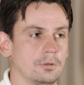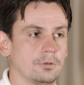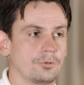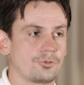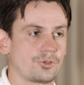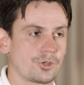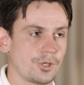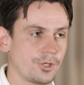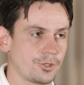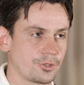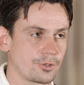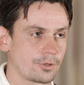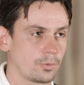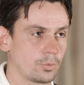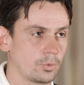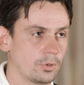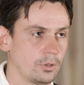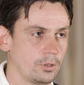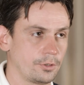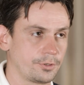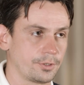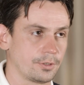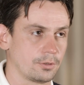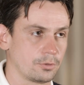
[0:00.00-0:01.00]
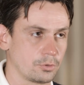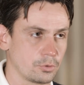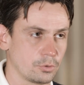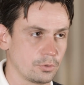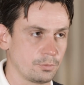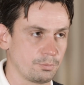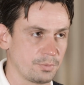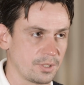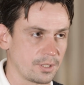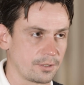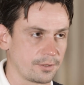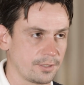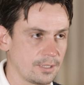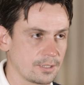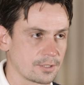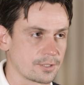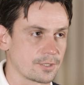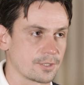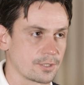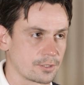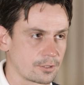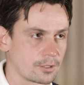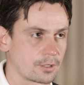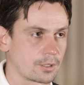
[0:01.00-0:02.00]
changing the world and doing big things
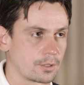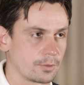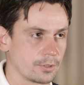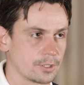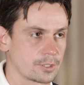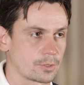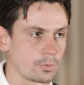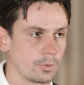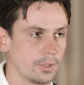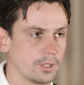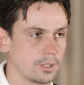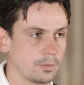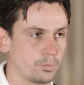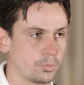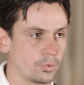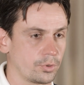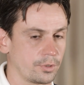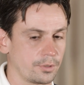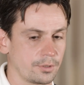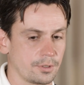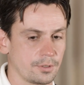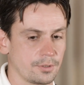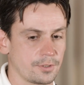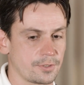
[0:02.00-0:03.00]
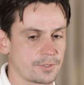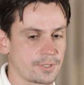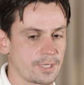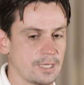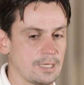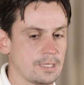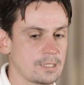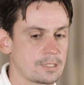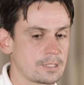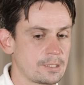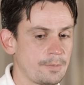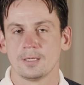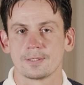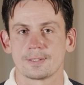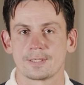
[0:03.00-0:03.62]
is quite important in this case.